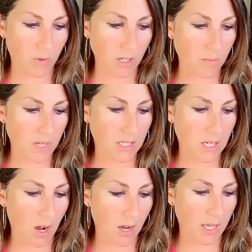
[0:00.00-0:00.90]
We're going to be
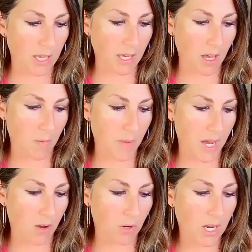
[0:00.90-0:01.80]
talking
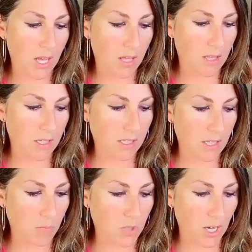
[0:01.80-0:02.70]
about the
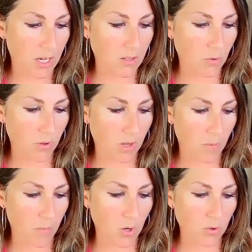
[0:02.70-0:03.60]
subject or the
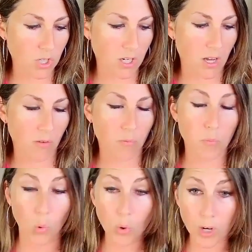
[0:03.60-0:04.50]
emotion of
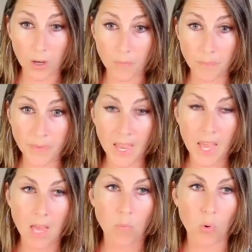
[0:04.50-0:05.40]
boredom.
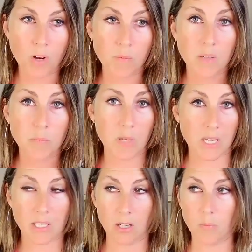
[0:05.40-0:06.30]
And boredom is a
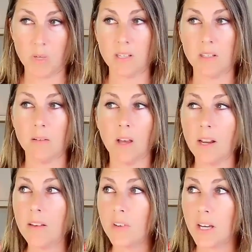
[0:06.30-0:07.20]
big deal because a
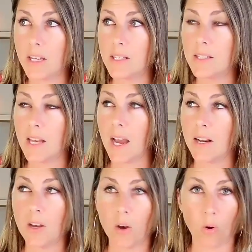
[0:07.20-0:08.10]
lot of us, I
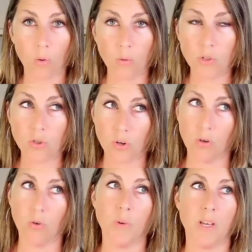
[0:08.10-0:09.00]
know,
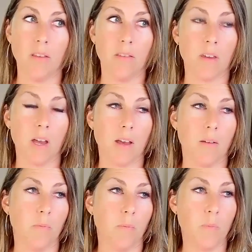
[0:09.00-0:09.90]
struggle with
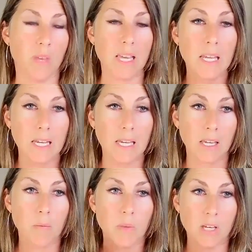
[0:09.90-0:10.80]

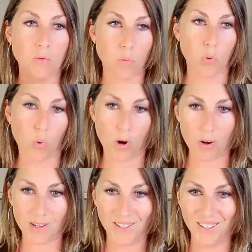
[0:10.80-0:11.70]
eating because we're bored.